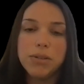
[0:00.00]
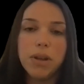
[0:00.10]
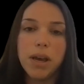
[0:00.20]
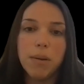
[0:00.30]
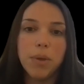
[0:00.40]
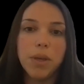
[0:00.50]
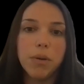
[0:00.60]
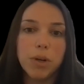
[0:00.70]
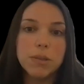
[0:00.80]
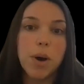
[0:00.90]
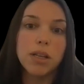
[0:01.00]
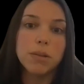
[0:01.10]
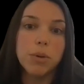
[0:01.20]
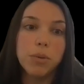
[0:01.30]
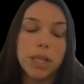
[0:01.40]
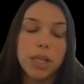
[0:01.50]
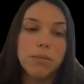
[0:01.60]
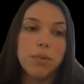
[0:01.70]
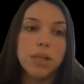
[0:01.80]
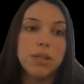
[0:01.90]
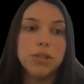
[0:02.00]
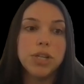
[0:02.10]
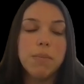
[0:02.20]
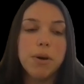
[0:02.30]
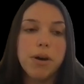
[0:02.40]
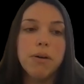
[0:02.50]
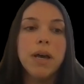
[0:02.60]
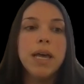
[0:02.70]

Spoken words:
what's possible with Docebo.